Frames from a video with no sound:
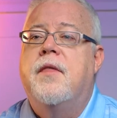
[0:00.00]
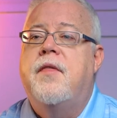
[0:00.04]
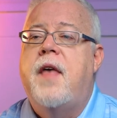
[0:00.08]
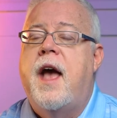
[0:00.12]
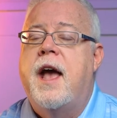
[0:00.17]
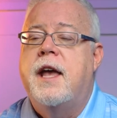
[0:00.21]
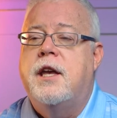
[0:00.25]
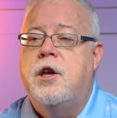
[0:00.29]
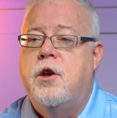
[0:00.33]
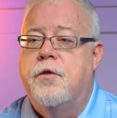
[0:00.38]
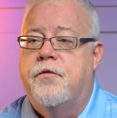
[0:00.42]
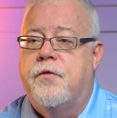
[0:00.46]

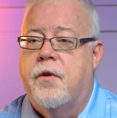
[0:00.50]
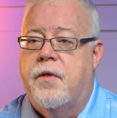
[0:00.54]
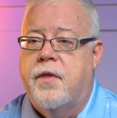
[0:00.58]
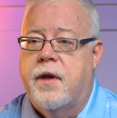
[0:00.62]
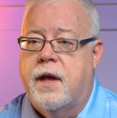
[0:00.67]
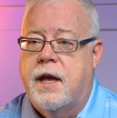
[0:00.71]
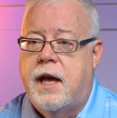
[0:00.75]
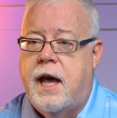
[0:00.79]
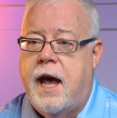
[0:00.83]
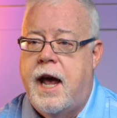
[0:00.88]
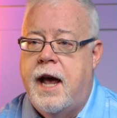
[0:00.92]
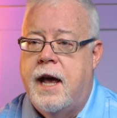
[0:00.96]
Thank you for
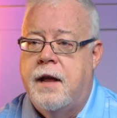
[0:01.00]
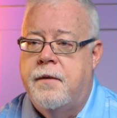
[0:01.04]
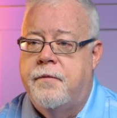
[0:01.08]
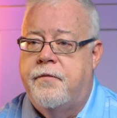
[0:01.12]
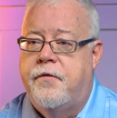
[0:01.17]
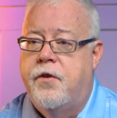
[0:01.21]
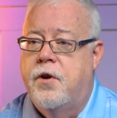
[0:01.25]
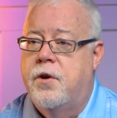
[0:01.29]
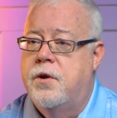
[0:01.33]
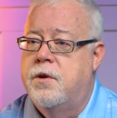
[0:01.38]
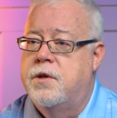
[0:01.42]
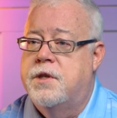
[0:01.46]
the
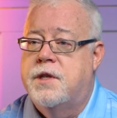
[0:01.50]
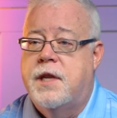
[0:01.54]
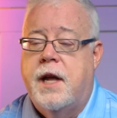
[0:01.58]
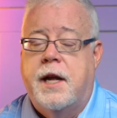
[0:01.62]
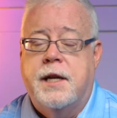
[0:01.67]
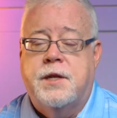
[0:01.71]
canned foods.